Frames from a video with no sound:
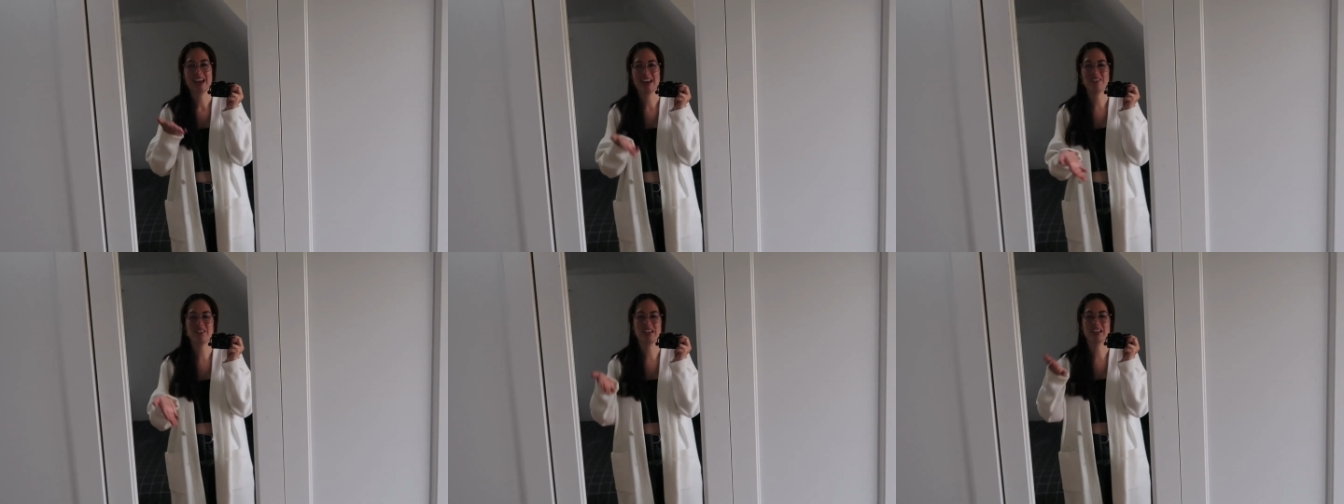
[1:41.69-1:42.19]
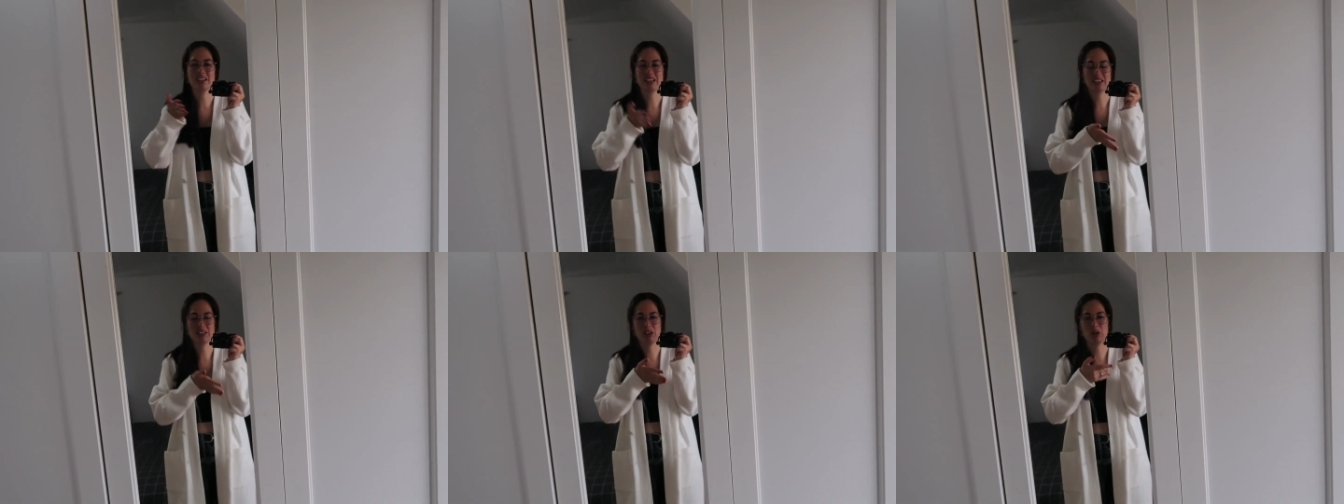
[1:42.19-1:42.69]
and then
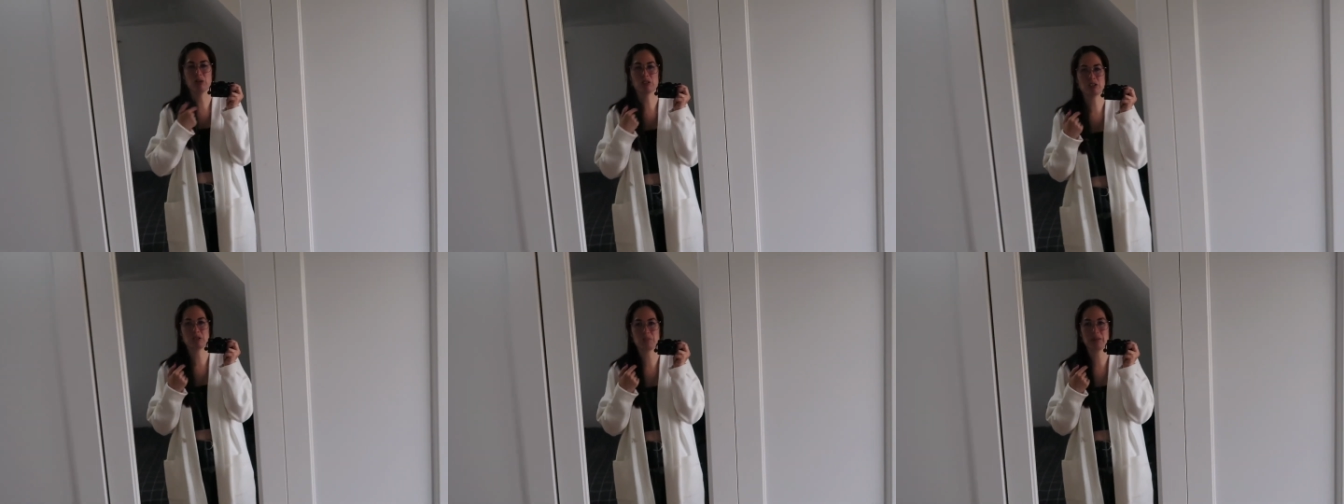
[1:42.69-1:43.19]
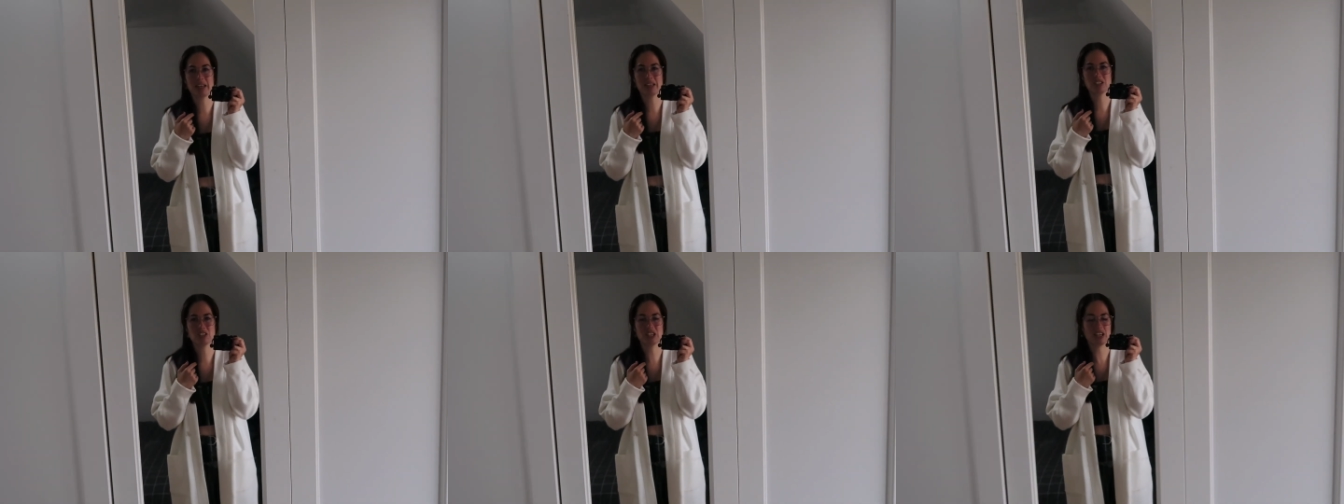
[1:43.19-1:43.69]
go on to the
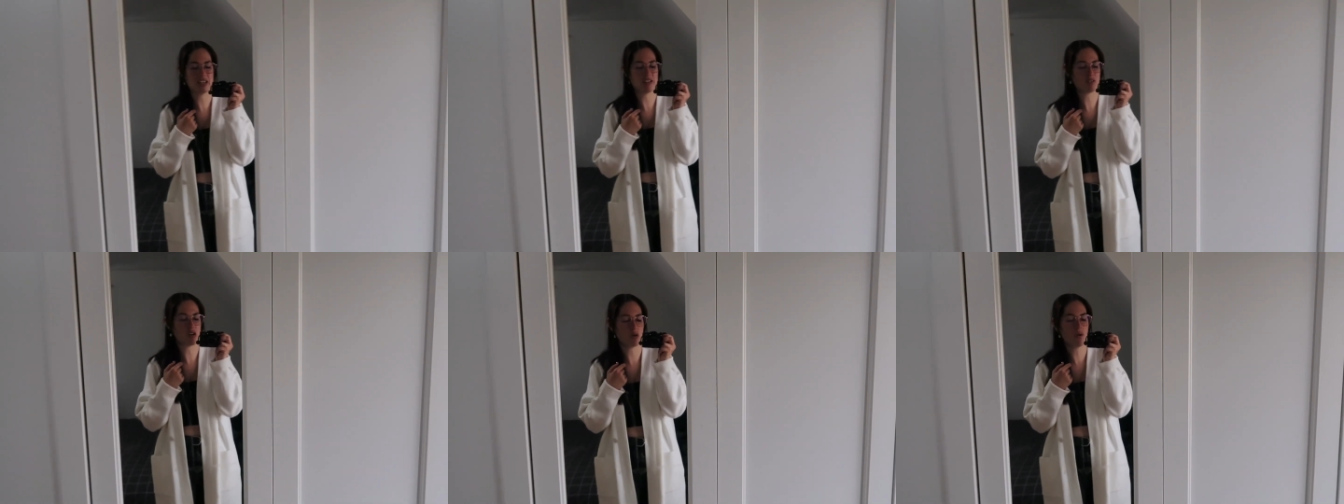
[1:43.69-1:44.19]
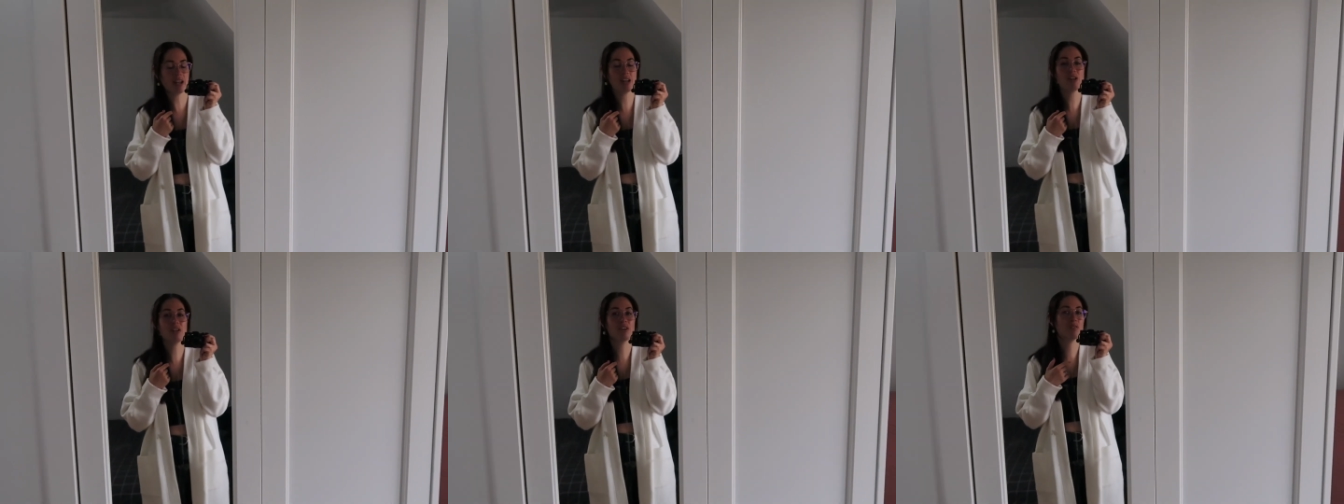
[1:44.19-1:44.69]
PhD, and I've got quite a
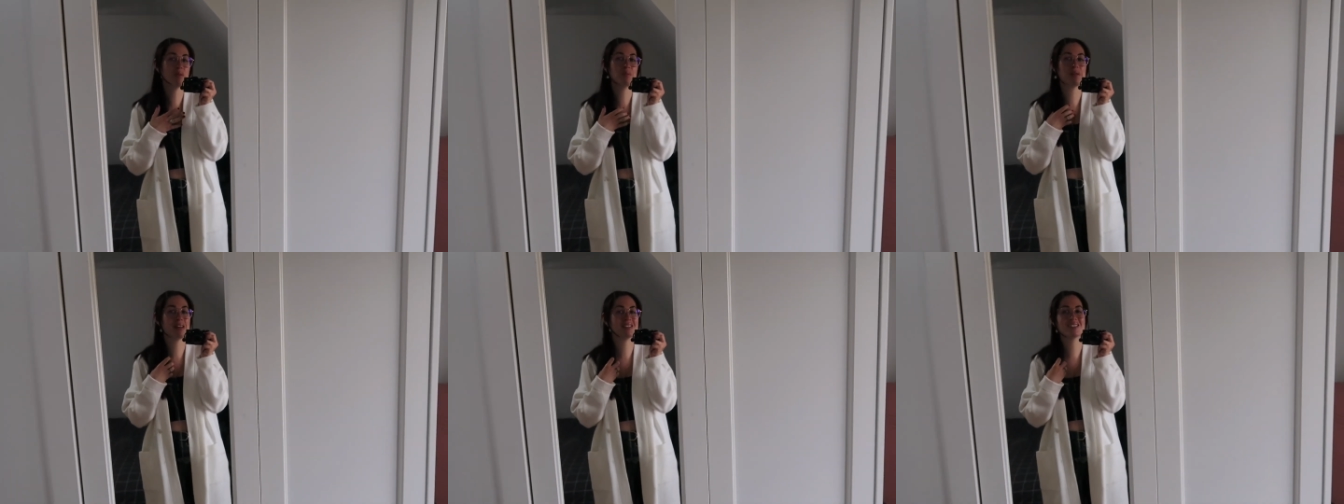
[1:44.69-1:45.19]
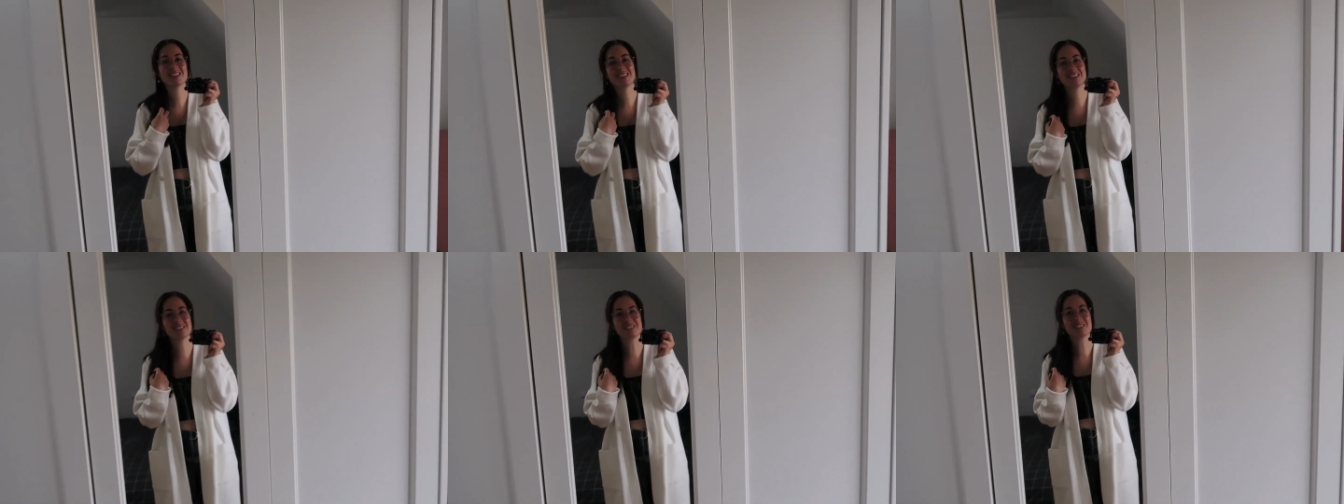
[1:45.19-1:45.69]
lot of my PhD
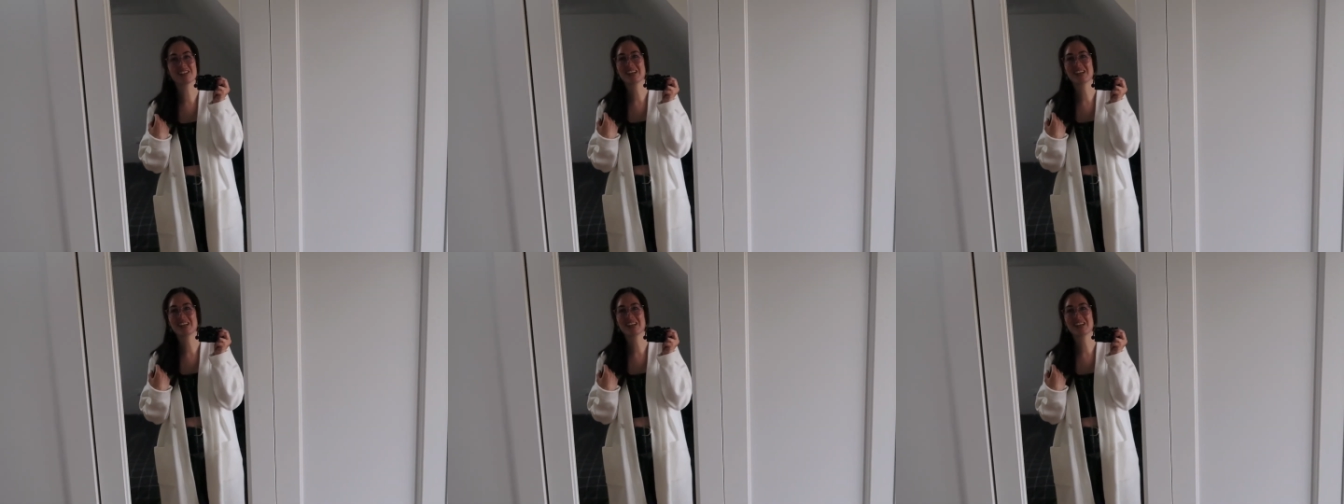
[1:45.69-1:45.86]
to do.